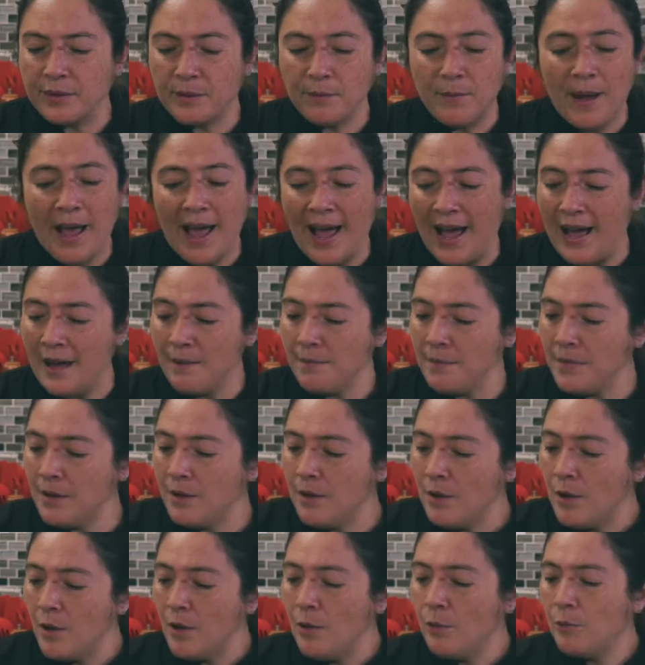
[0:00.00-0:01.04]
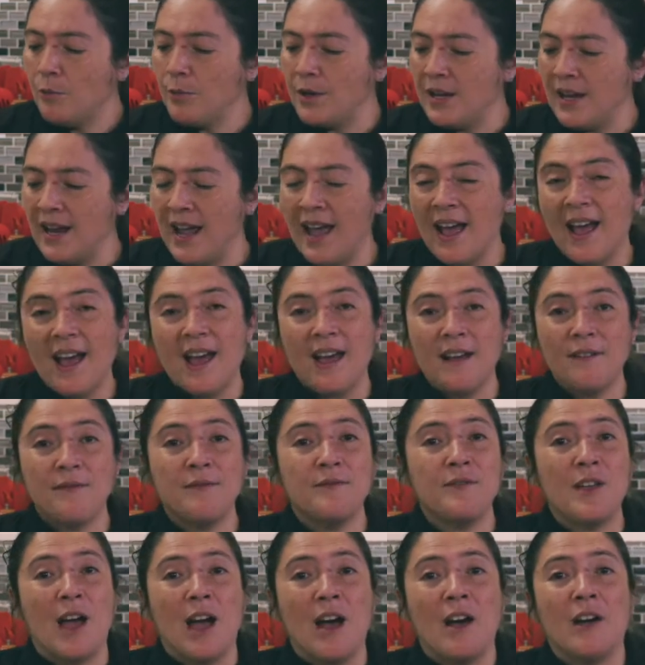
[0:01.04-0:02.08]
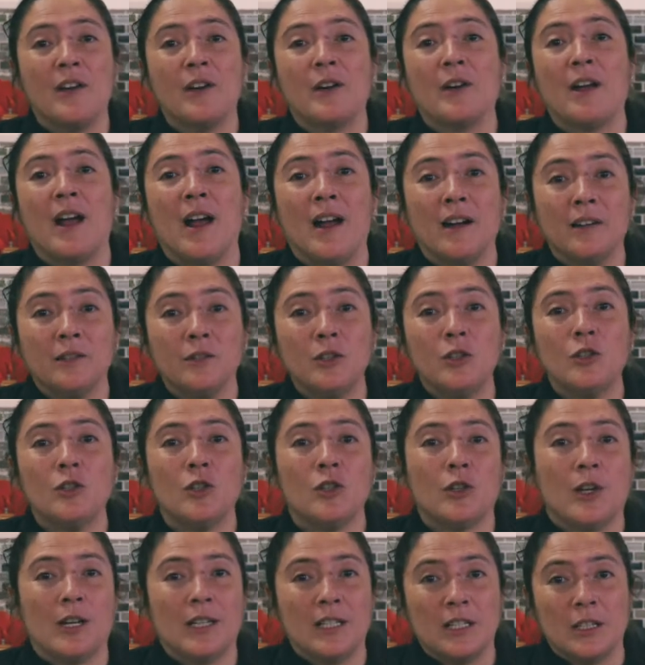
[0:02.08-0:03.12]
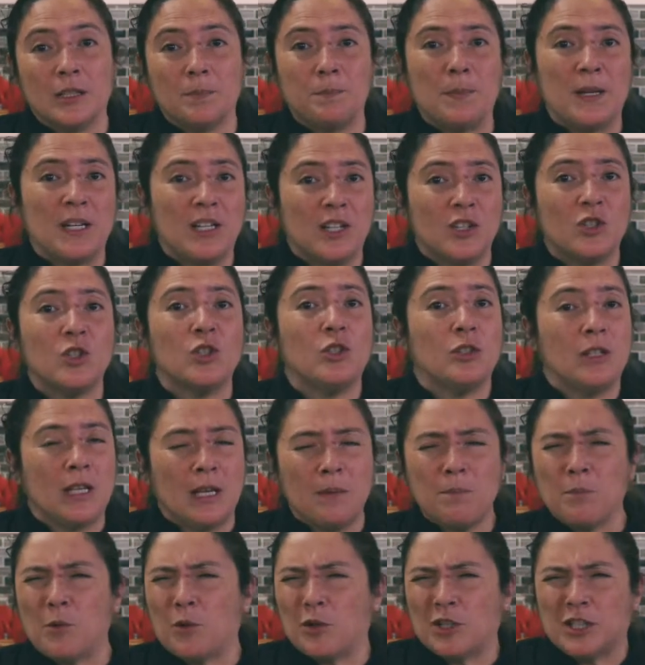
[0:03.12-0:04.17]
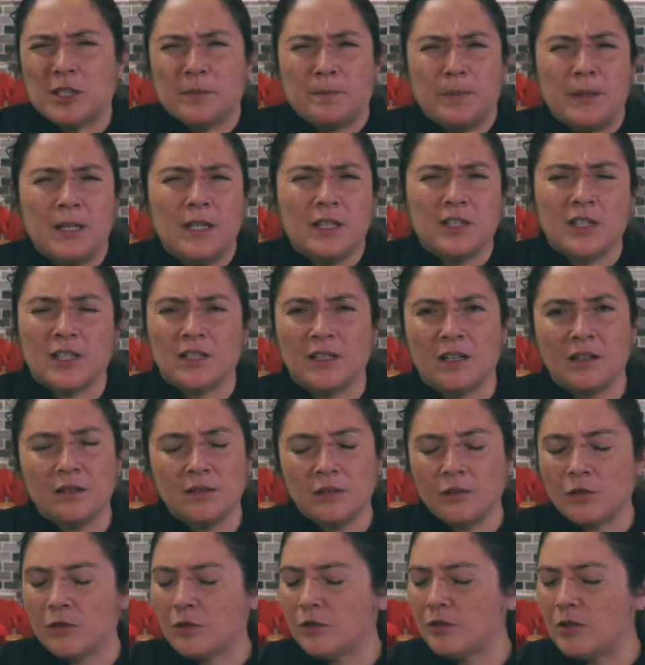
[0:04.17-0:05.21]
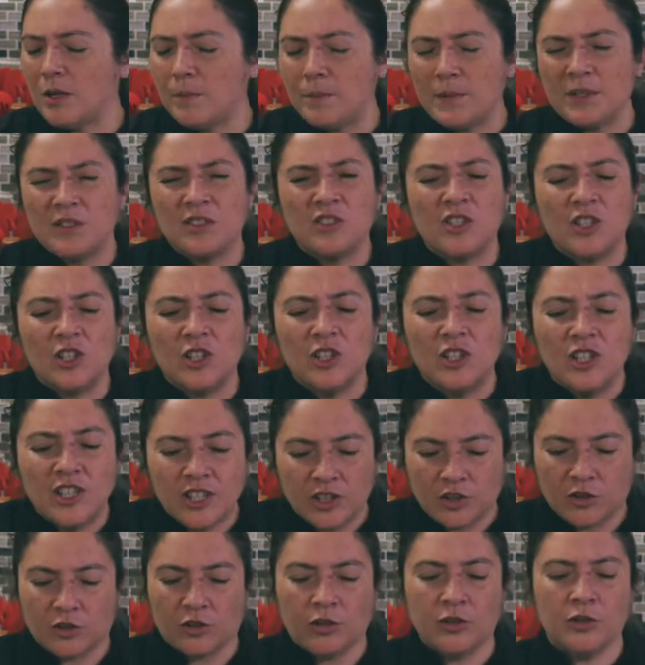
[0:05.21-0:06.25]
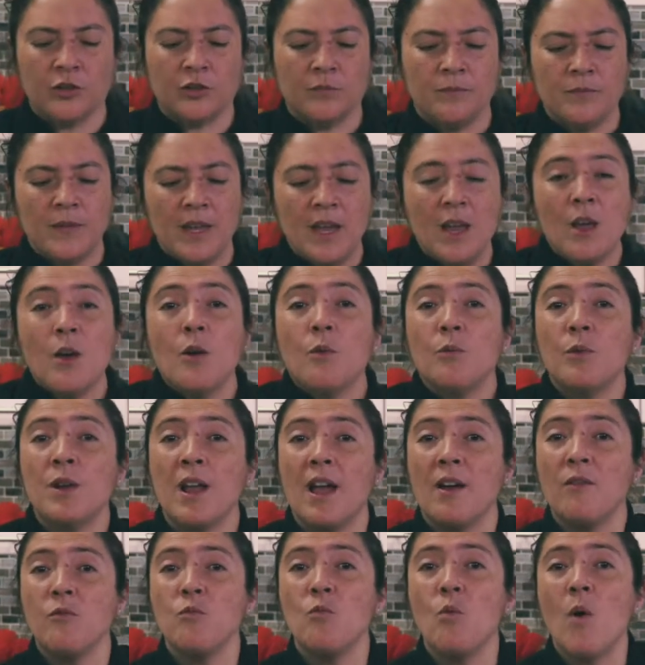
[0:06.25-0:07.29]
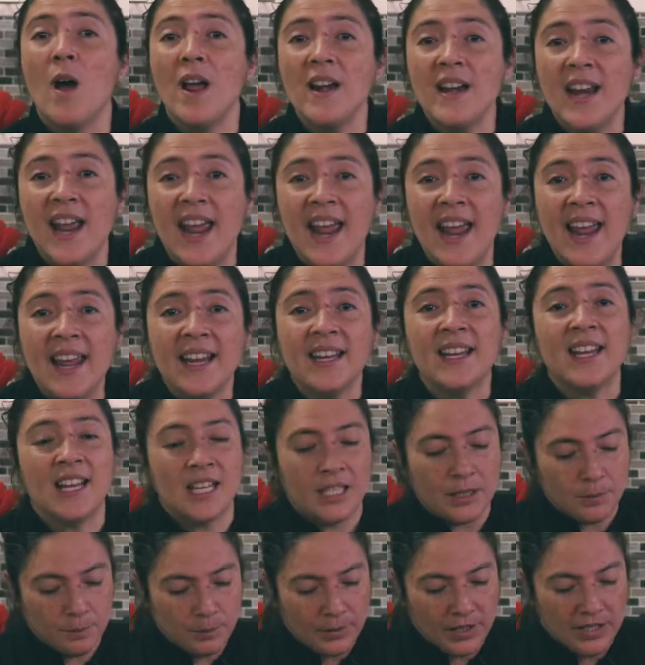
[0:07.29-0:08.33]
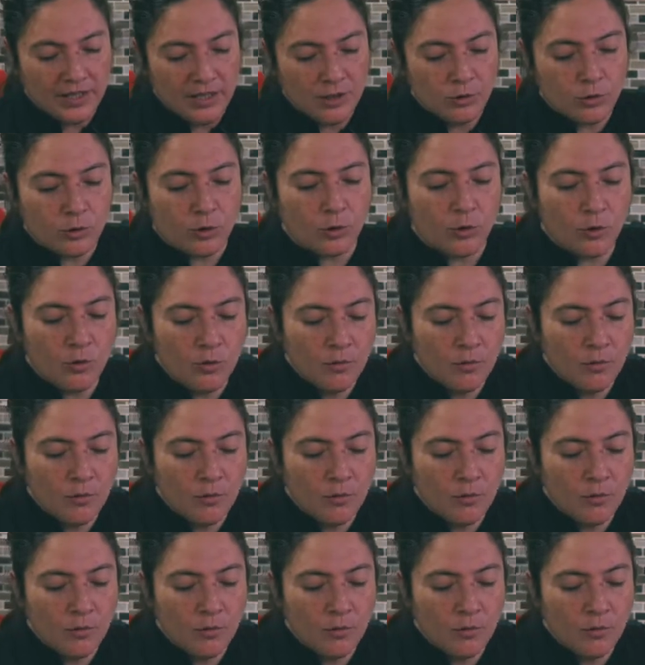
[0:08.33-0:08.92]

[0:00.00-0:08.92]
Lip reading: ham. We have our artichoke and spinach dip, or spinach and artichoke dip is delicious. We have 1 egg split in two,